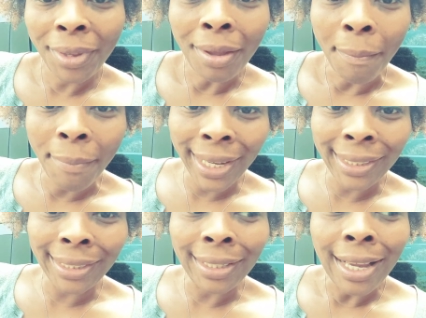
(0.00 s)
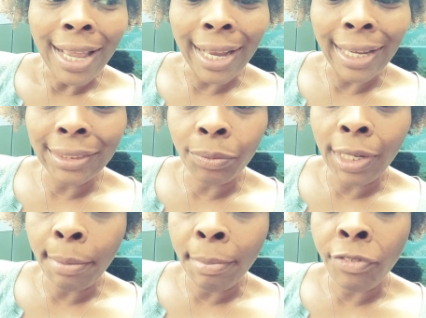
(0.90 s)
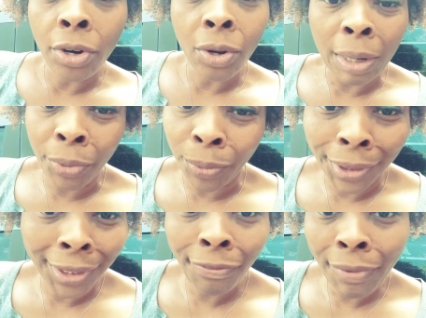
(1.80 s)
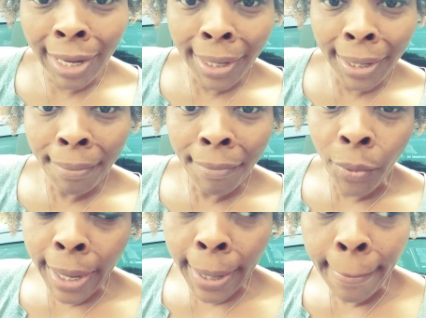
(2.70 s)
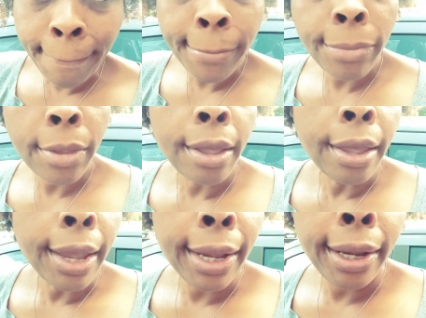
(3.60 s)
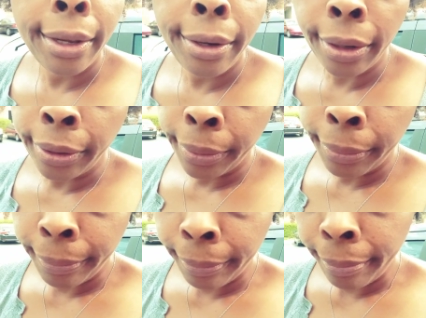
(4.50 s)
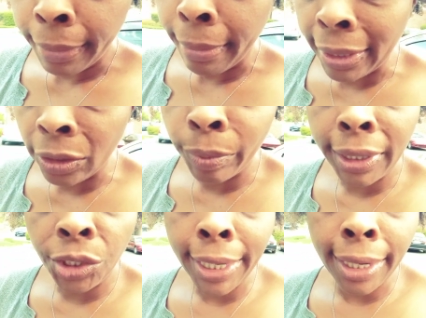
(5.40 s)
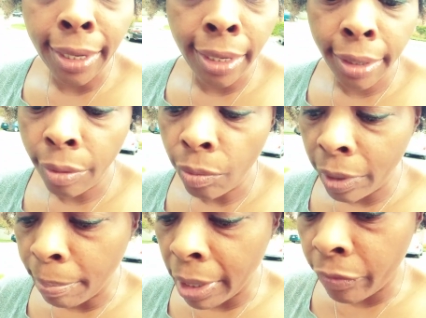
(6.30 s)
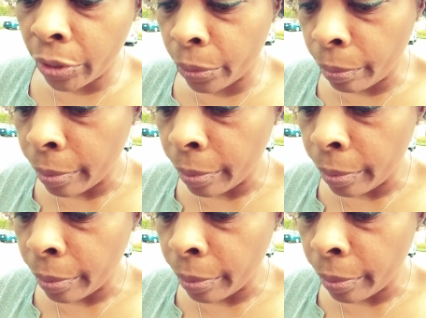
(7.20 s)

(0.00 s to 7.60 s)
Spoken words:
message. I just want to let many people know I'm doing just fine, okay? And I just wanted to check in with many of you